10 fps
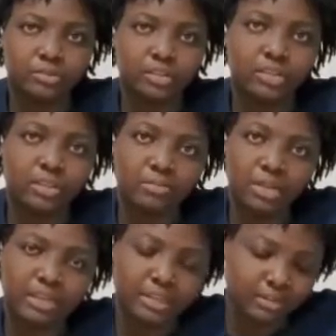Let them
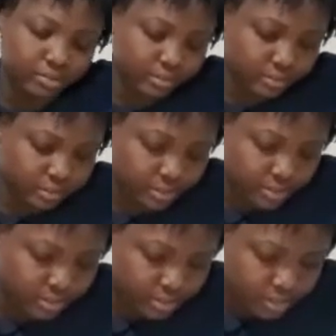lie down,
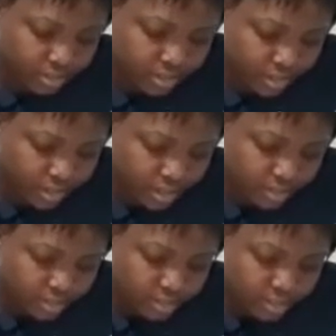
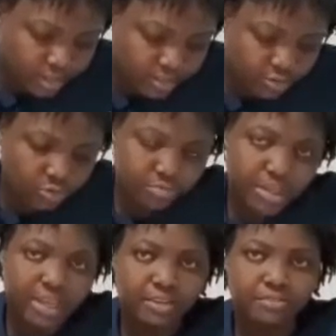and the legs should be
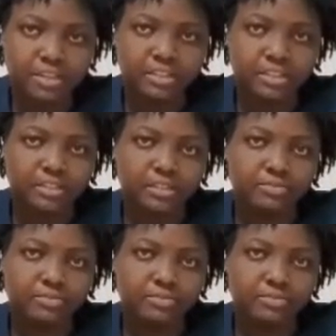elevated.